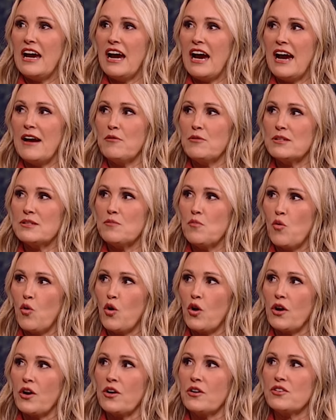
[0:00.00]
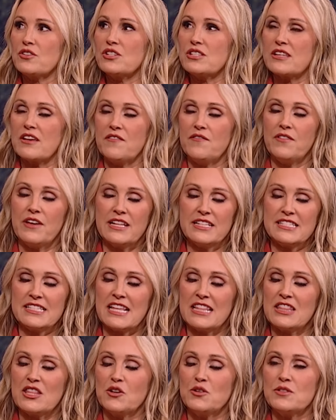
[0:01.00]
I was more just convinced
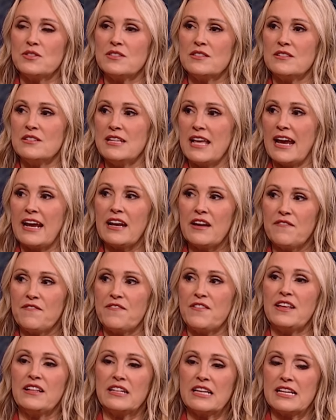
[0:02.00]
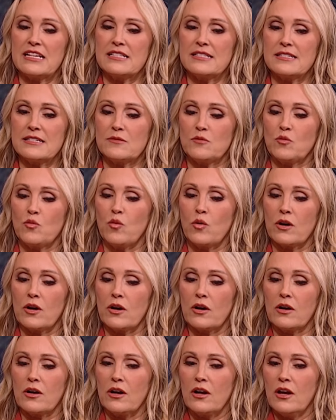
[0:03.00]
that those negative feelings
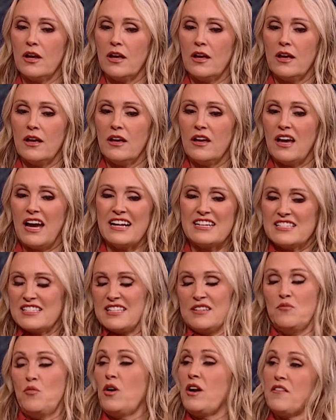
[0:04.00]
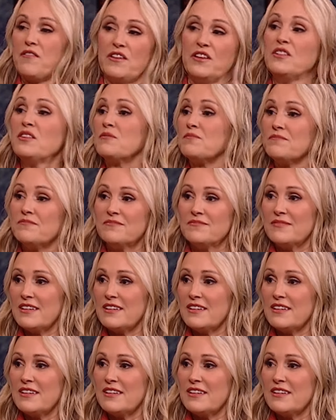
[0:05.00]
were, I just didn't want to feel them.